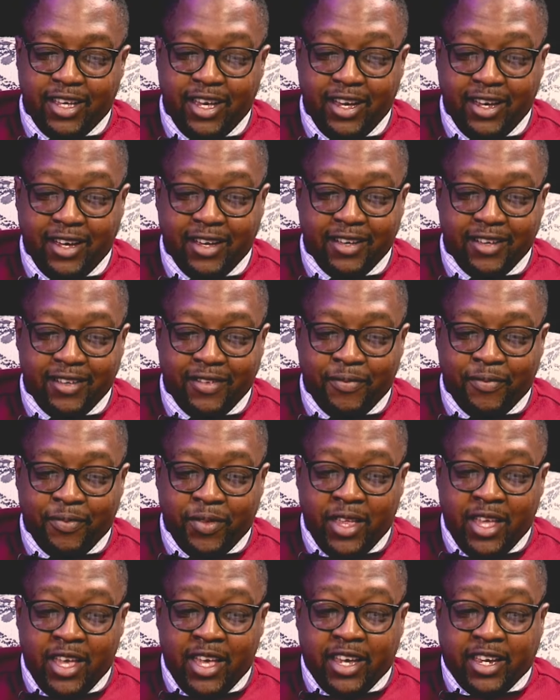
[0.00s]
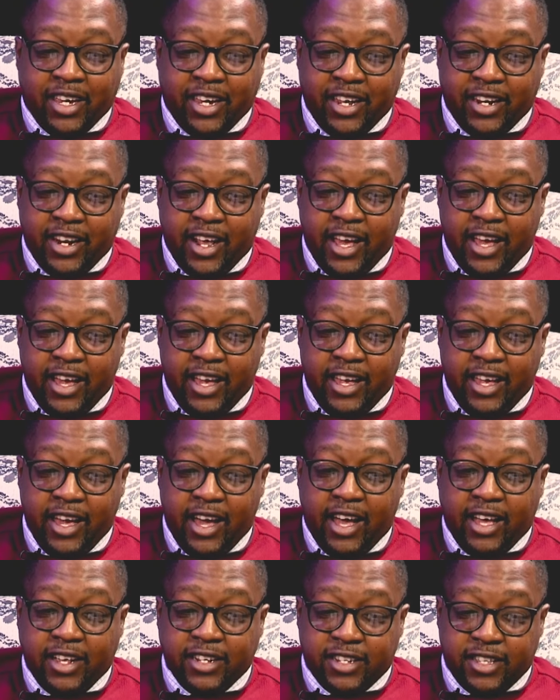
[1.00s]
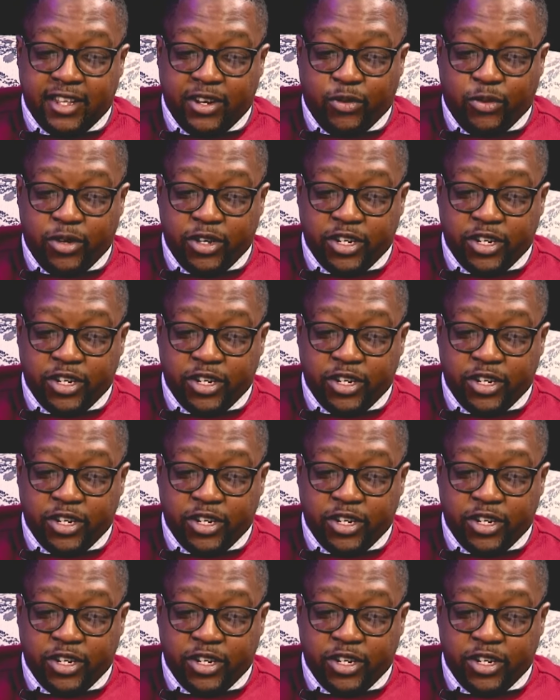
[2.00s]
Yeah. Can I answer that